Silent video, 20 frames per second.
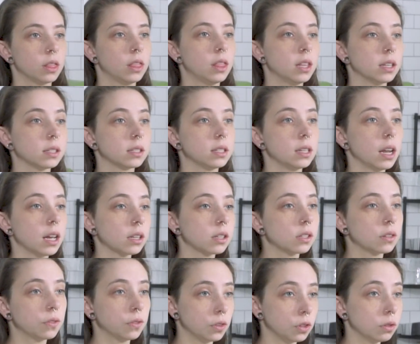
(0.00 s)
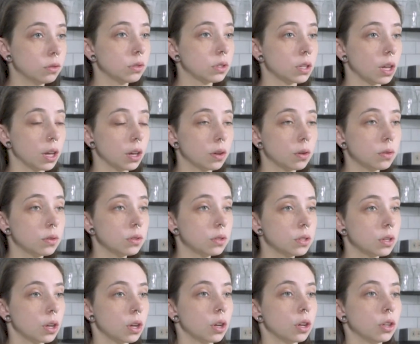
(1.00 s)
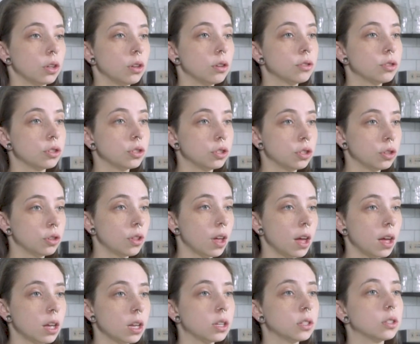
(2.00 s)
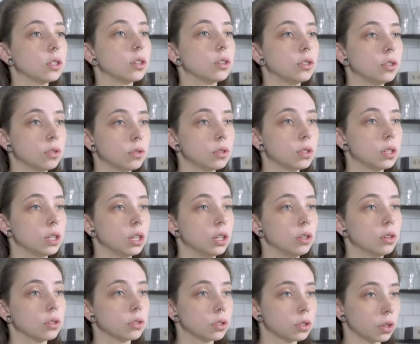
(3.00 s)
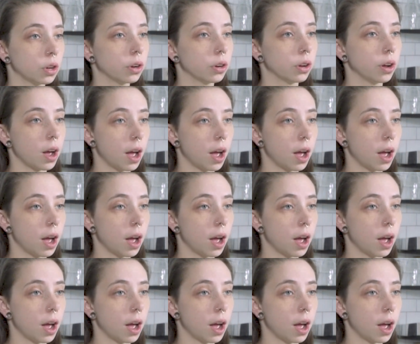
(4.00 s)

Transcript: This next few cycles, you should do that until you see your starter